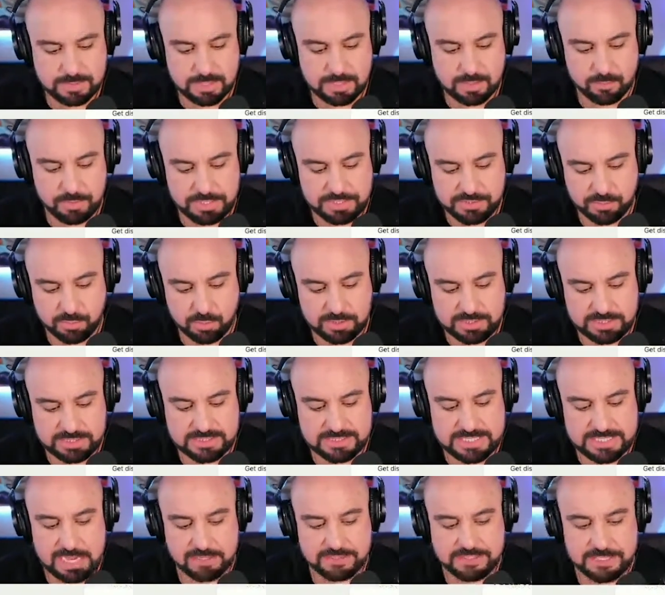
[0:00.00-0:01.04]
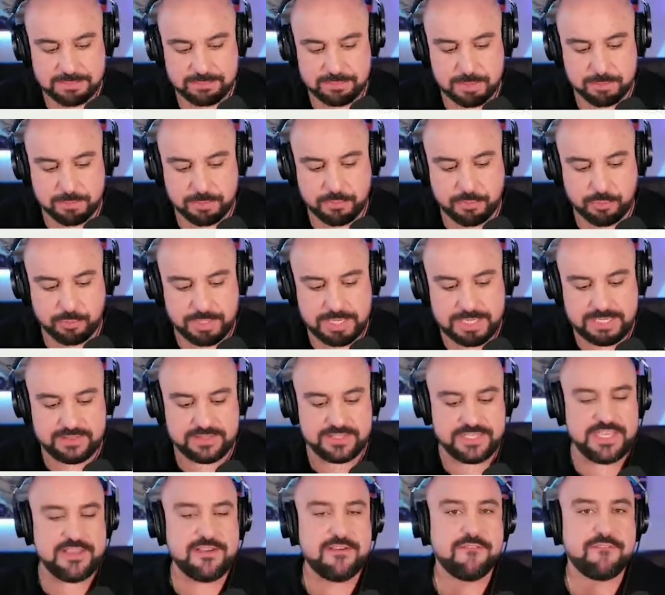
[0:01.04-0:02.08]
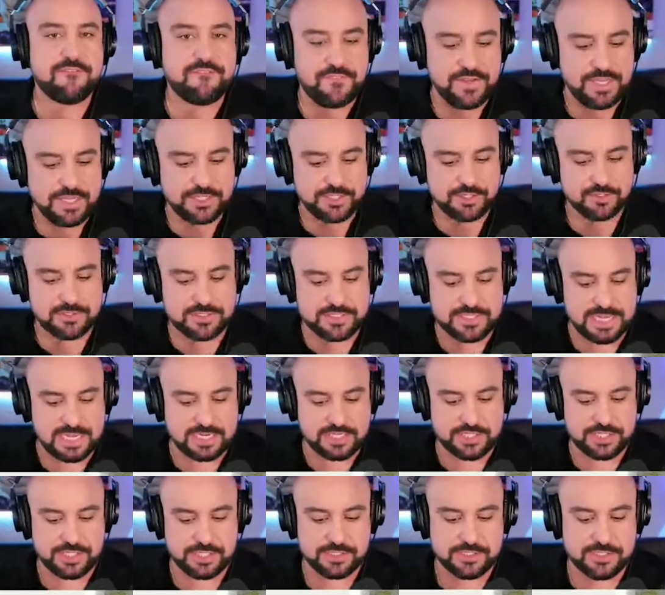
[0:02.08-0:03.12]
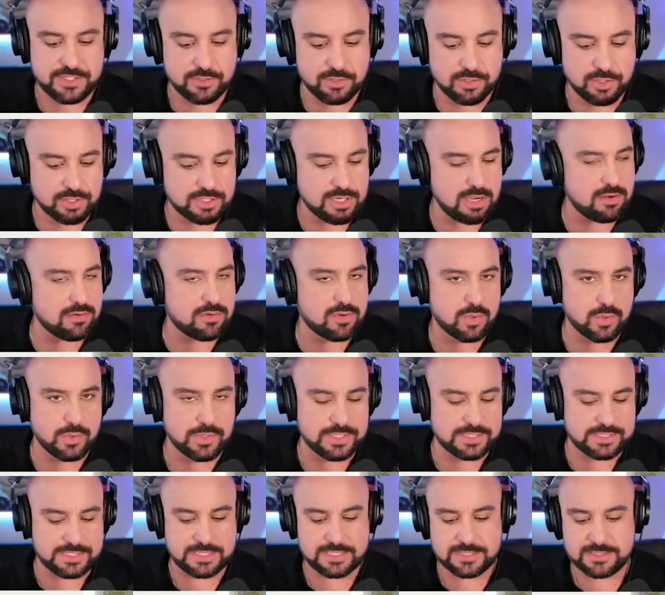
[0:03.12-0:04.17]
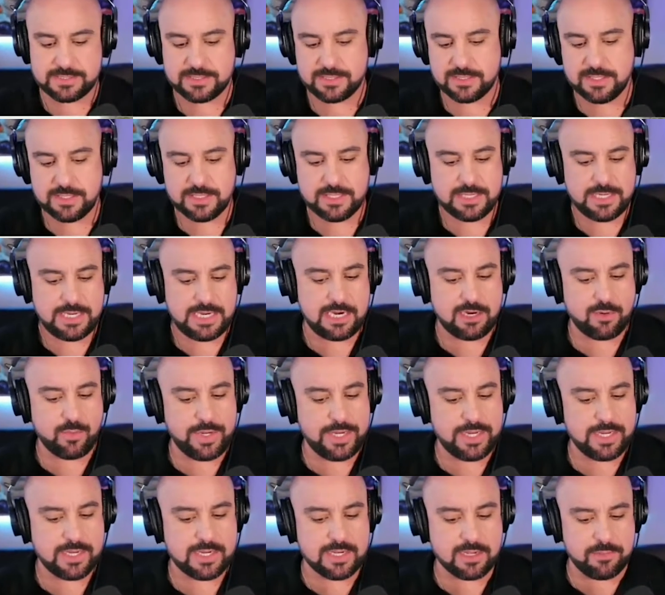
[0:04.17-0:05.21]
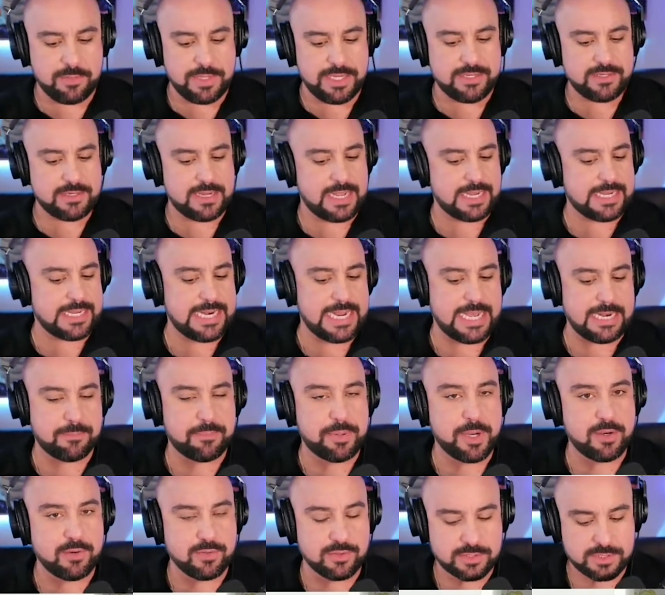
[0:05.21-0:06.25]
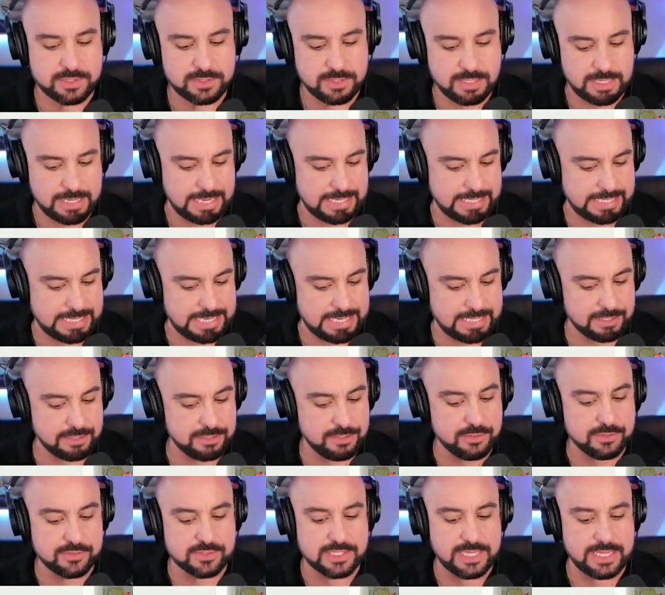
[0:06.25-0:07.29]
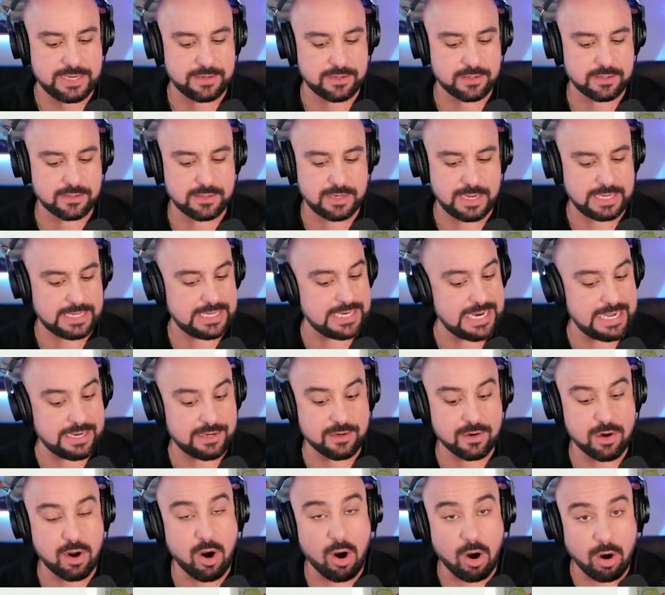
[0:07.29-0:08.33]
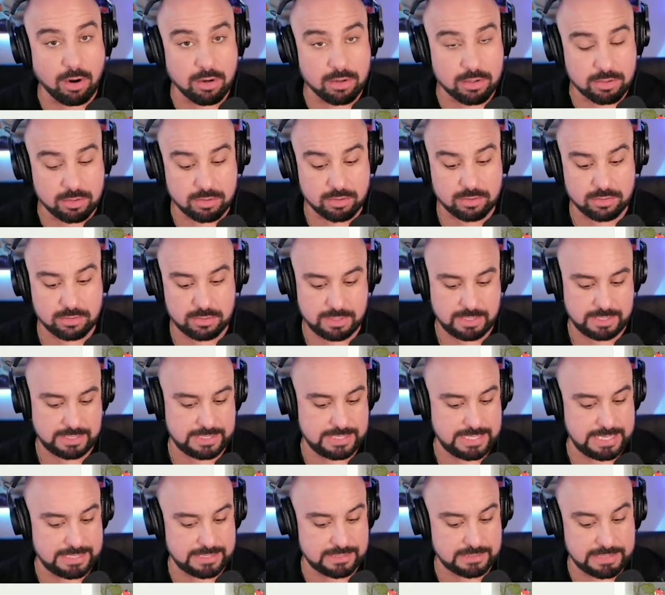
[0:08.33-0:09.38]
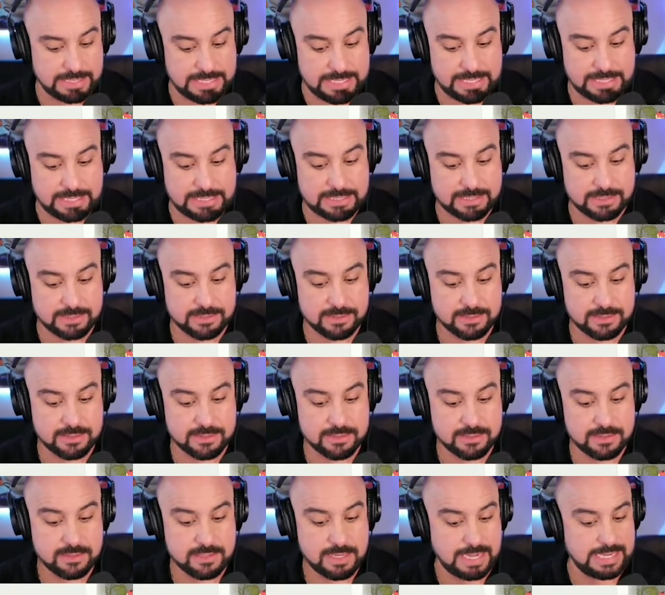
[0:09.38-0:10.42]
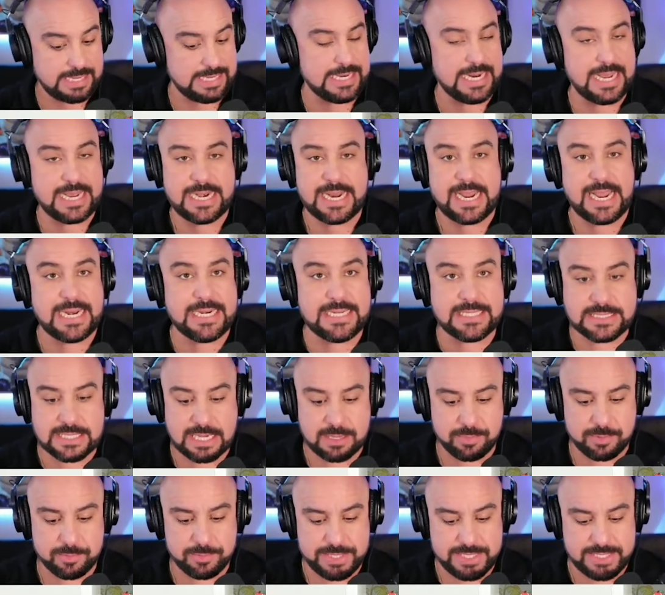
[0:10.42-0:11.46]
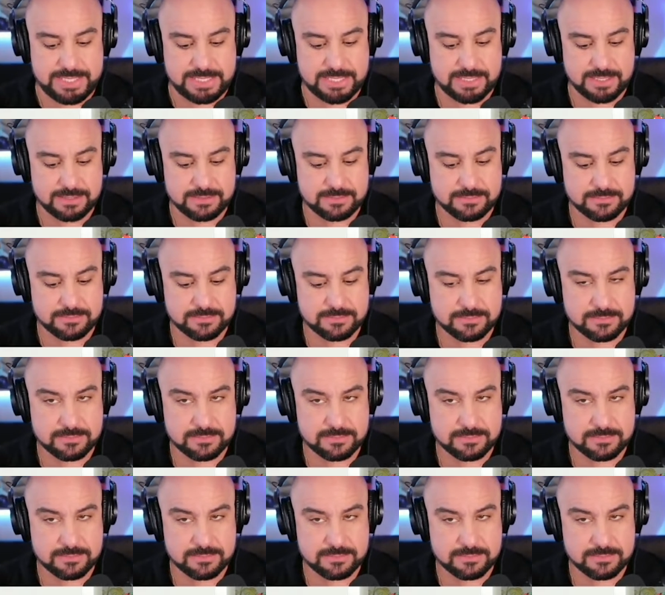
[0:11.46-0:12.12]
The resources. Now tip number three, the featured section. So look how cool this is. Here we can come in. I can add a post. I can add a newsletter. I can add an article. I can add a link. I can add any type of media.